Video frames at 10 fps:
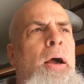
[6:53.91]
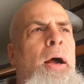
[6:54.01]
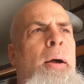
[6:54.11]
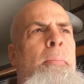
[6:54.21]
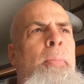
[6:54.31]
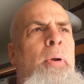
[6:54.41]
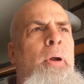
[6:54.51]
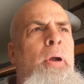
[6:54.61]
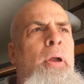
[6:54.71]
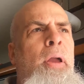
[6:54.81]
and
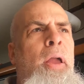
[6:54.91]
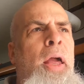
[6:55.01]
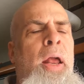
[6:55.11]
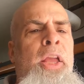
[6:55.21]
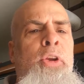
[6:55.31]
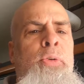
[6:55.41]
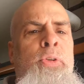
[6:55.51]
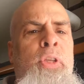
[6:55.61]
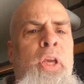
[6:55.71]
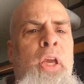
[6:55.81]
I
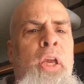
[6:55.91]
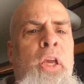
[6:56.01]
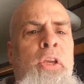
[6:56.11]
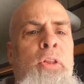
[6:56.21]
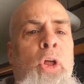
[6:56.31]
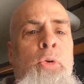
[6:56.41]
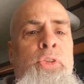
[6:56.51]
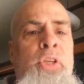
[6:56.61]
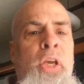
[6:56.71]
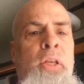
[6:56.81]
use the low
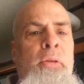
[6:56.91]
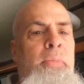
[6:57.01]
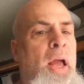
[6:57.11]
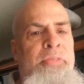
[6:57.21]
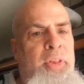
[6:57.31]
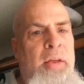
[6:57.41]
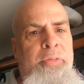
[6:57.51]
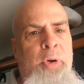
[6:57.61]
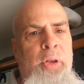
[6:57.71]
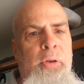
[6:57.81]
seat, I
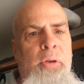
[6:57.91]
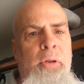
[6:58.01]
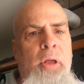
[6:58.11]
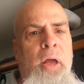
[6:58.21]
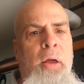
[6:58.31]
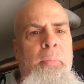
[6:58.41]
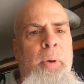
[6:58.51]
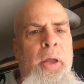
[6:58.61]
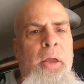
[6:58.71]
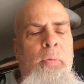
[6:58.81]
flat foot
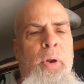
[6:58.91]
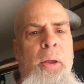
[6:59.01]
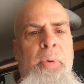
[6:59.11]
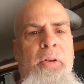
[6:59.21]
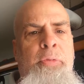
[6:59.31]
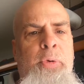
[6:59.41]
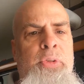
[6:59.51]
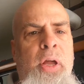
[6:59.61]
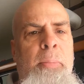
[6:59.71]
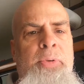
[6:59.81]
when I'm at a full
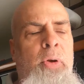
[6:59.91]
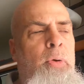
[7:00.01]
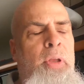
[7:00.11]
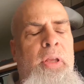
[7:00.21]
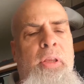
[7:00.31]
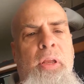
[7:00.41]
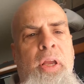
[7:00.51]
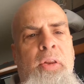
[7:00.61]
stop. So